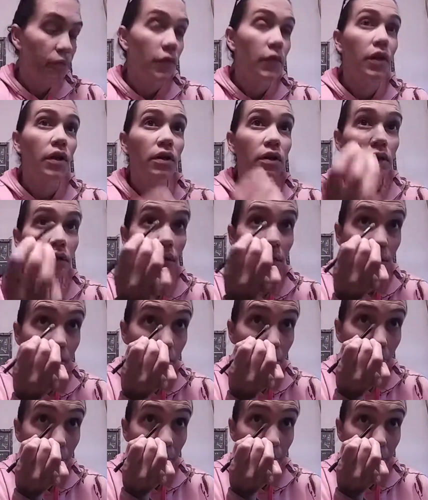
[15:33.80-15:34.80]
And a
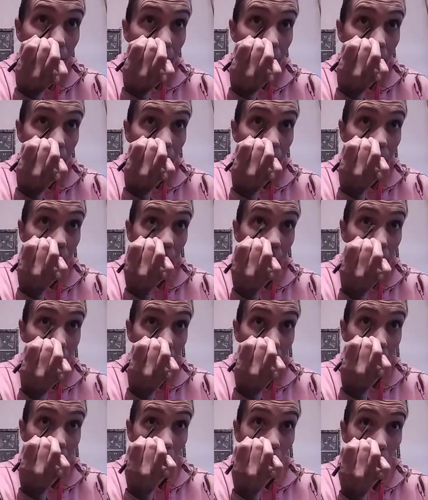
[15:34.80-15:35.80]
little bit
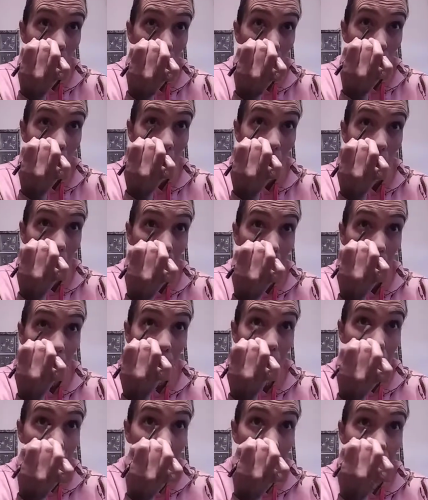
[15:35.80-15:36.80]
underneath. I
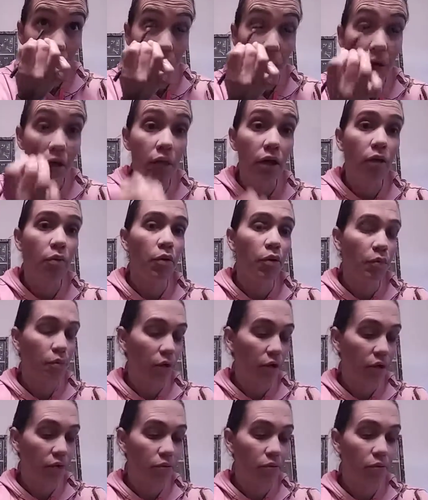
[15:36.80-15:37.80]
need better lighting in my
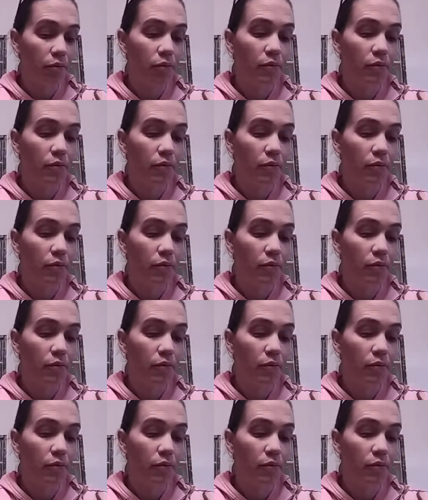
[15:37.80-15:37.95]
bathroom.